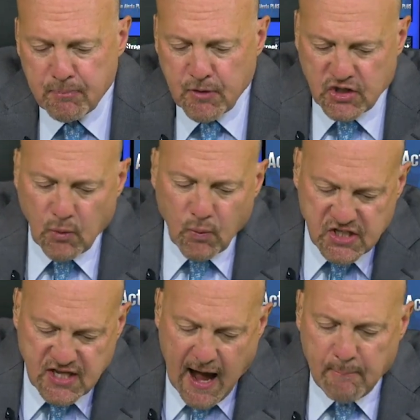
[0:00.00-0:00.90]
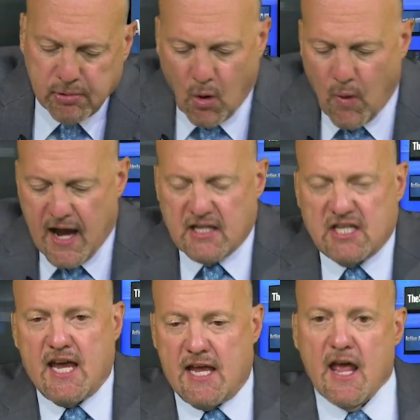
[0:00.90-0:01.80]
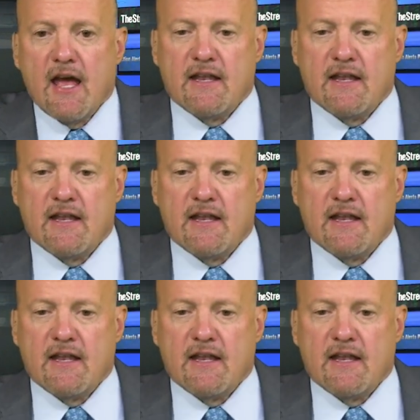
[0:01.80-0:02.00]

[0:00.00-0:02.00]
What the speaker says: because it was down below 18.